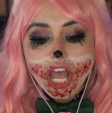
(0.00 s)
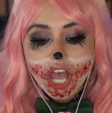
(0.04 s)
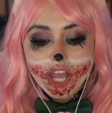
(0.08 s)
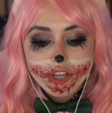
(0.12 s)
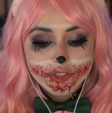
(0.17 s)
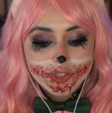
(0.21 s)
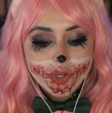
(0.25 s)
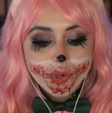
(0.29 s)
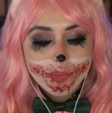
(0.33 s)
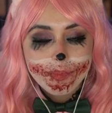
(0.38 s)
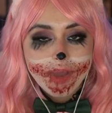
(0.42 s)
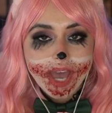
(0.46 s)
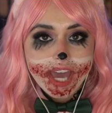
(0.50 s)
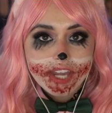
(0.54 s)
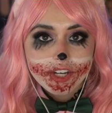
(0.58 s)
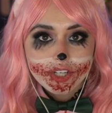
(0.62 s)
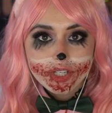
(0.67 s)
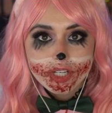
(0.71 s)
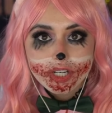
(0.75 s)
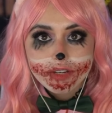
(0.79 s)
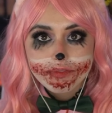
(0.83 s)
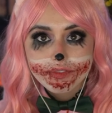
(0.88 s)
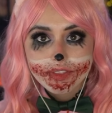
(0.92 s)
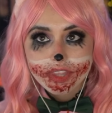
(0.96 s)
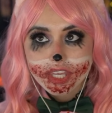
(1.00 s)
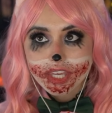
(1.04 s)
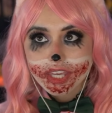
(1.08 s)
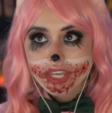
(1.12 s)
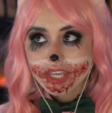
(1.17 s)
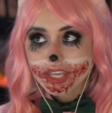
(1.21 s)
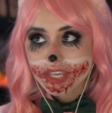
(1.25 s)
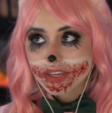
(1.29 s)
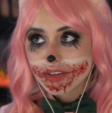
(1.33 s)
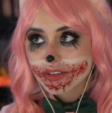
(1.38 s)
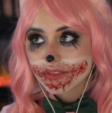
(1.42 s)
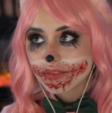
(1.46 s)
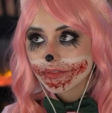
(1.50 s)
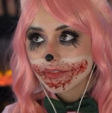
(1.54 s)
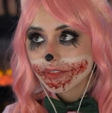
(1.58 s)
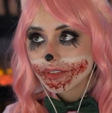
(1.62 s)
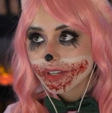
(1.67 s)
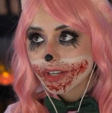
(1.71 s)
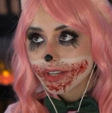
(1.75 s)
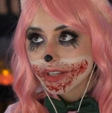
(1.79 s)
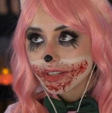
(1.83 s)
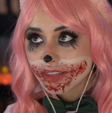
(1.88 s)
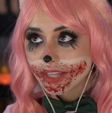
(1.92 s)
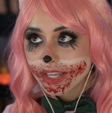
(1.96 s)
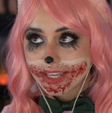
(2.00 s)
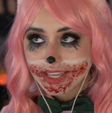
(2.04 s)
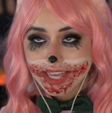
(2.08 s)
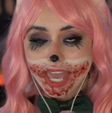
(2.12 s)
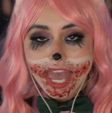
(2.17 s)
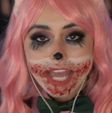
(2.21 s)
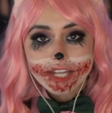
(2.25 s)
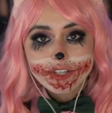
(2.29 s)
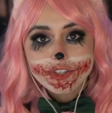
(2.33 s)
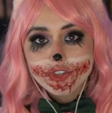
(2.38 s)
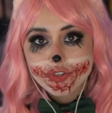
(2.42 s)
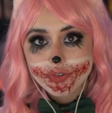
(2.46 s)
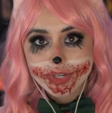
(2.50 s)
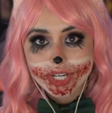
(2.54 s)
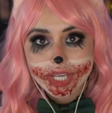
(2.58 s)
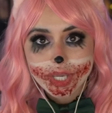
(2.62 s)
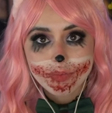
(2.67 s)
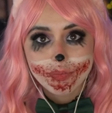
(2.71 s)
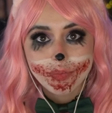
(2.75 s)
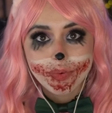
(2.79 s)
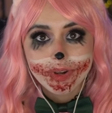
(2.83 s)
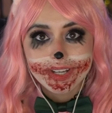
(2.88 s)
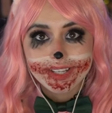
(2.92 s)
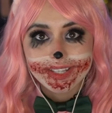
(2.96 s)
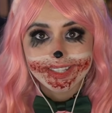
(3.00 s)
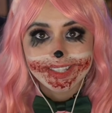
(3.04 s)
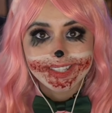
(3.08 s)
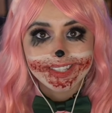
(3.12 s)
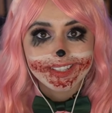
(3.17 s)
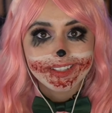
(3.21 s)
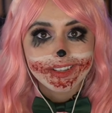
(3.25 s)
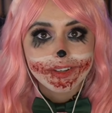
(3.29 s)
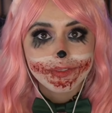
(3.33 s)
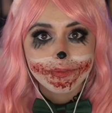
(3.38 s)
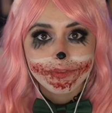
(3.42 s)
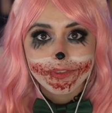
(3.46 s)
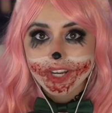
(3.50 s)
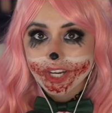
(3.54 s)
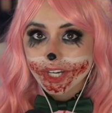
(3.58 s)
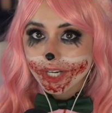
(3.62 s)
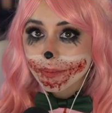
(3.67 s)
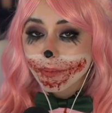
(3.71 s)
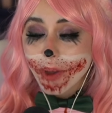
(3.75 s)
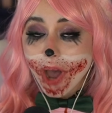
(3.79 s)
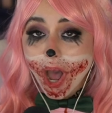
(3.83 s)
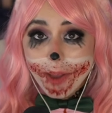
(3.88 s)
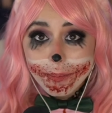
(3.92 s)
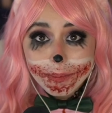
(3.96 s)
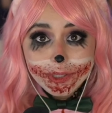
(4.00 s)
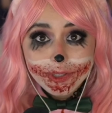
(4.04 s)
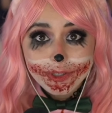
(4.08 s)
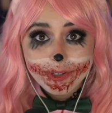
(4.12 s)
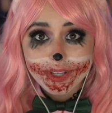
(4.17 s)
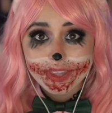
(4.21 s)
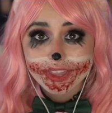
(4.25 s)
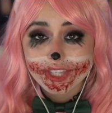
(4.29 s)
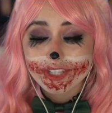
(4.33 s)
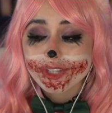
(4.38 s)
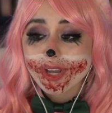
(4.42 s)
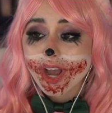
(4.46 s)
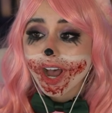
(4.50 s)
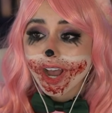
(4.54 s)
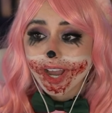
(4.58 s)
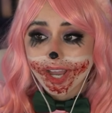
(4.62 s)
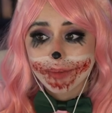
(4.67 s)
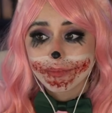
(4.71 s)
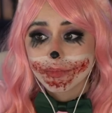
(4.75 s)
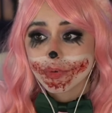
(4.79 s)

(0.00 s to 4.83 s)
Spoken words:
no matter if the like entry was very popular at the time,